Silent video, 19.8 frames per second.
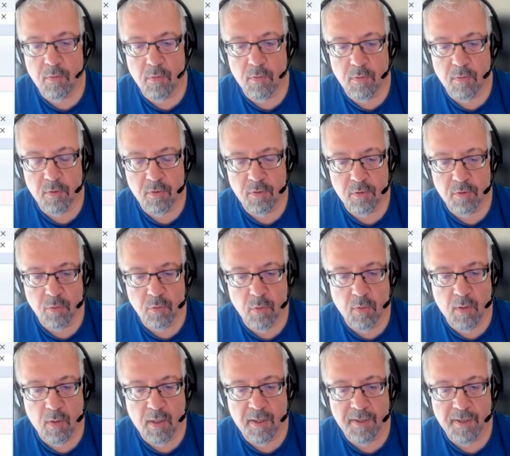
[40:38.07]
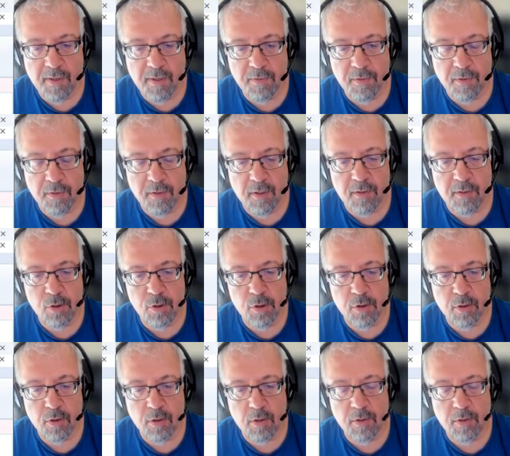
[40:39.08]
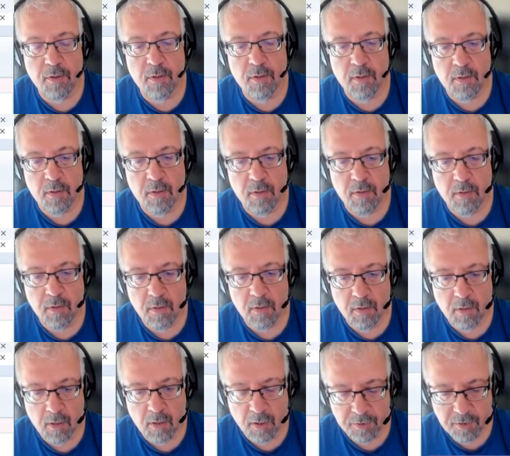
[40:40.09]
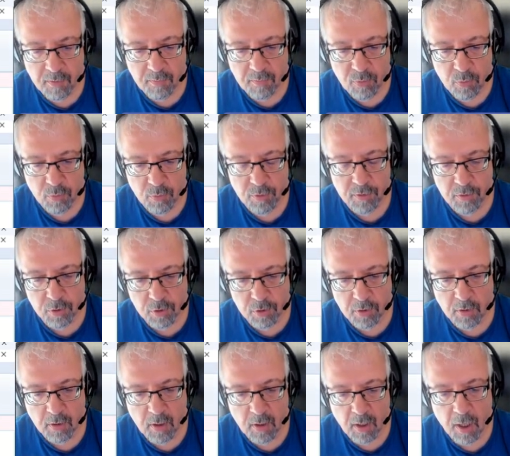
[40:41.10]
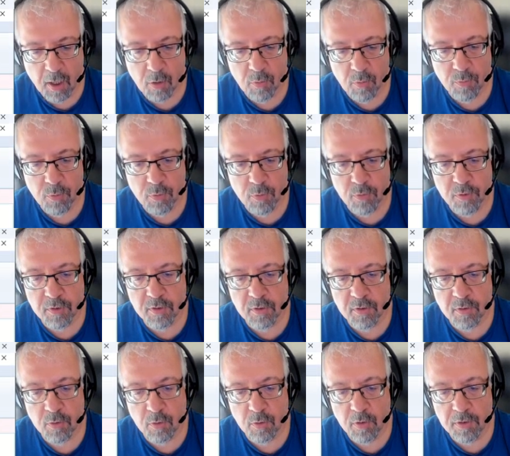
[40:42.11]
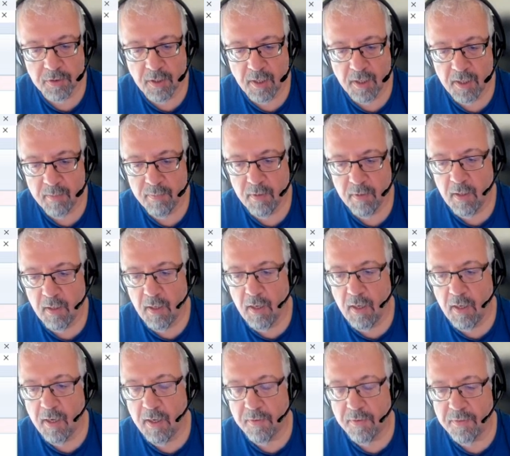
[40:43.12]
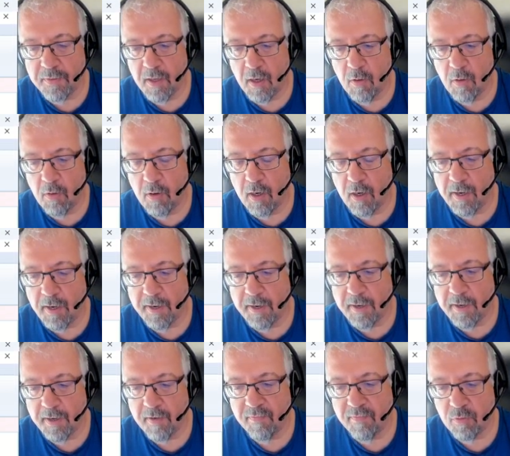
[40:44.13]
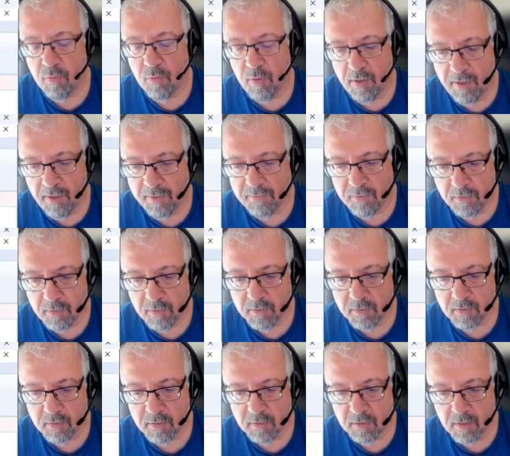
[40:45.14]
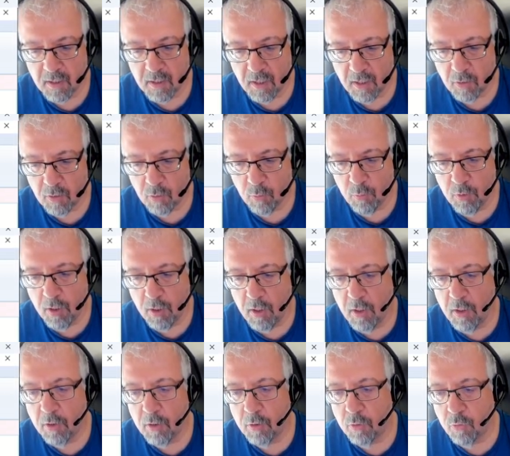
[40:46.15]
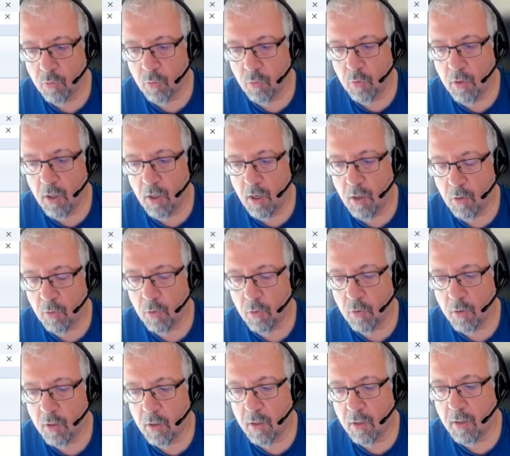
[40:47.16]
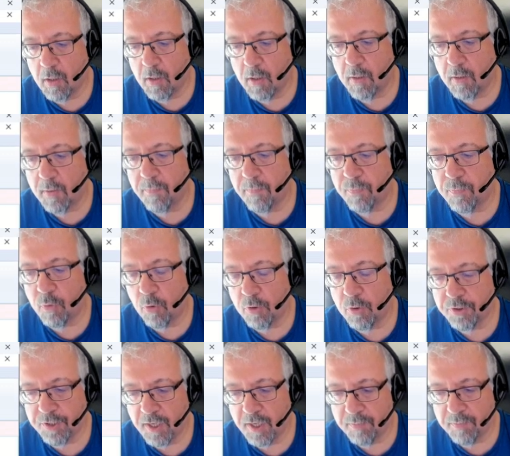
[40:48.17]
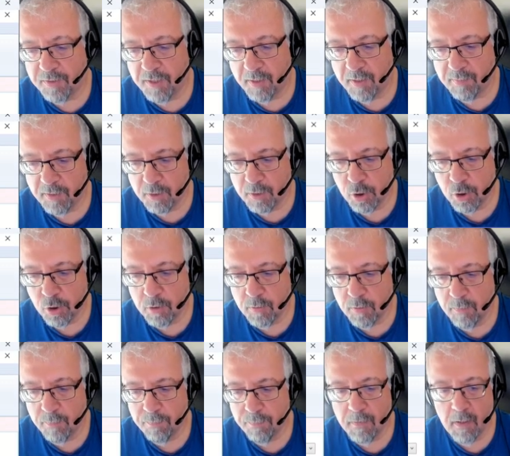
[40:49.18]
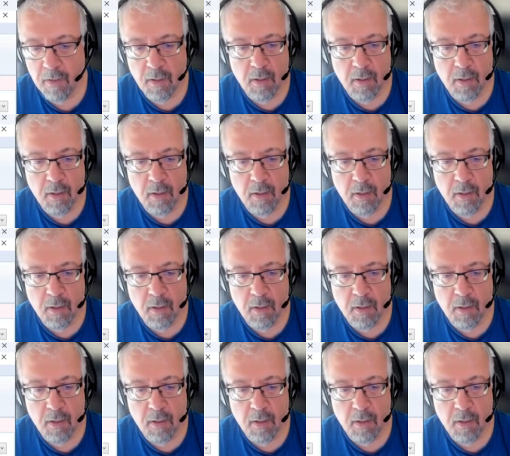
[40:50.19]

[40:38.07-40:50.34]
You saw I added additional attribute, additional column to this doc type, and now I have to add this column to our doc type dimension.